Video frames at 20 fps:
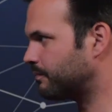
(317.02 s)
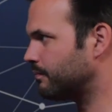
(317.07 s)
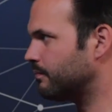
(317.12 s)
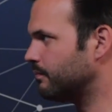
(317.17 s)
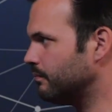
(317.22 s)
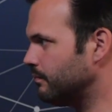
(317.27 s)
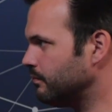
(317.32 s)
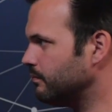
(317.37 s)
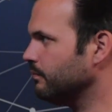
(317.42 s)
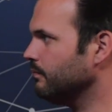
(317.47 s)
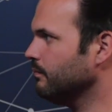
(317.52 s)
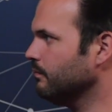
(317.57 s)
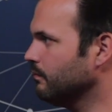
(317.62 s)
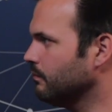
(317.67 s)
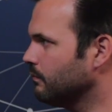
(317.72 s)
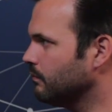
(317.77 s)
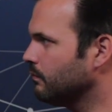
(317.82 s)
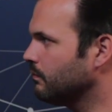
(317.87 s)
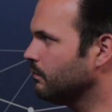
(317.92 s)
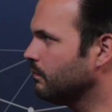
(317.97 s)

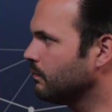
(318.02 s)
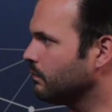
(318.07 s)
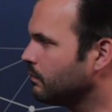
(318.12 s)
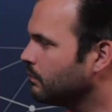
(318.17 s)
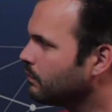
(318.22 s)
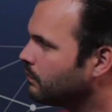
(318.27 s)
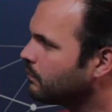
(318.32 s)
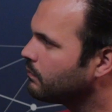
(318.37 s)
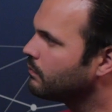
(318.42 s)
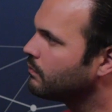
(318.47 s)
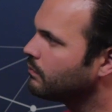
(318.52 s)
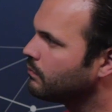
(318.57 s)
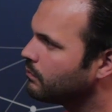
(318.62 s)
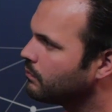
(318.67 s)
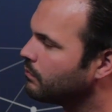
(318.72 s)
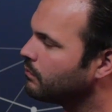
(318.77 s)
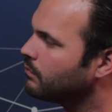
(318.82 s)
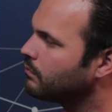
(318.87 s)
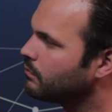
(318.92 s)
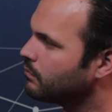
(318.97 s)

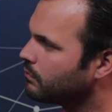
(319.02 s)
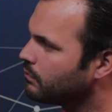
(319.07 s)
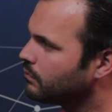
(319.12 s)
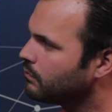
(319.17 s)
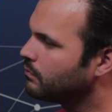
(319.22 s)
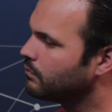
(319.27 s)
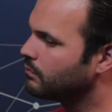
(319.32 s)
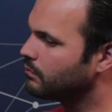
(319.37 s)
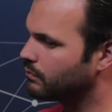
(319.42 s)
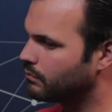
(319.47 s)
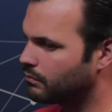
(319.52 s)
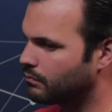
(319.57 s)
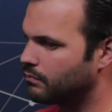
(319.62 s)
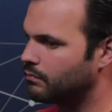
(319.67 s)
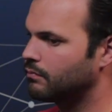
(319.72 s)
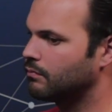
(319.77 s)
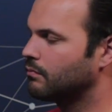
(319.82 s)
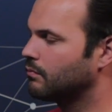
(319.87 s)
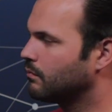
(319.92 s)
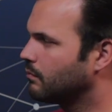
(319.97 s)

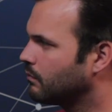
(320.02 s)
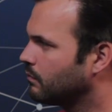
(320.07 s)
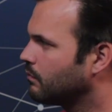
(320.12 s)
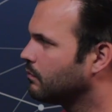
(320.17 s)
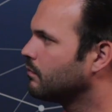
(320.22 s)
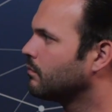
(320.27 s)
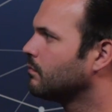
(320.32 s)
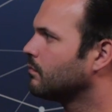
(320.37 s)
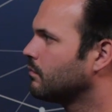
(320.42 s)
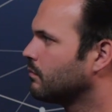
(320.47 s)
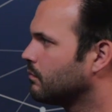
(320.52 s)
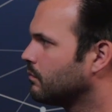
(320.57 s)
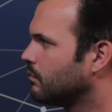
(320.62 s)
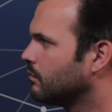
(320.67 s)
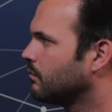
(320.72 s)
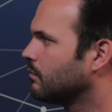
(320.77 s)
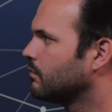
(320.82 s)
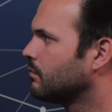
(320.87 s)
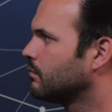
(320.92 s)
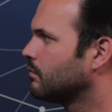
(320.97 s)

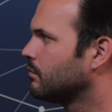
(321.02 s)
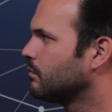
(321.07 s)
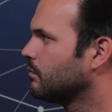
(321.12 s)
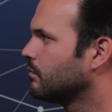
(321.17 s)
(not speaking)